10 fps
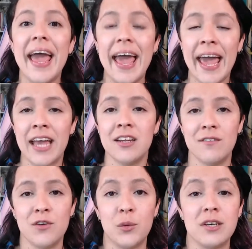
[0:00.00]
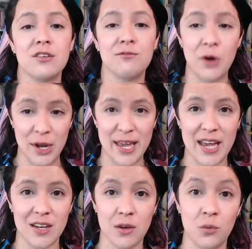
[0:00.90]
AWS
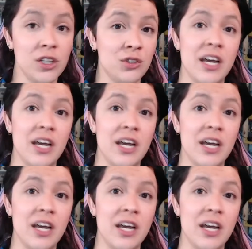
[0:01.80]
Fargate, which,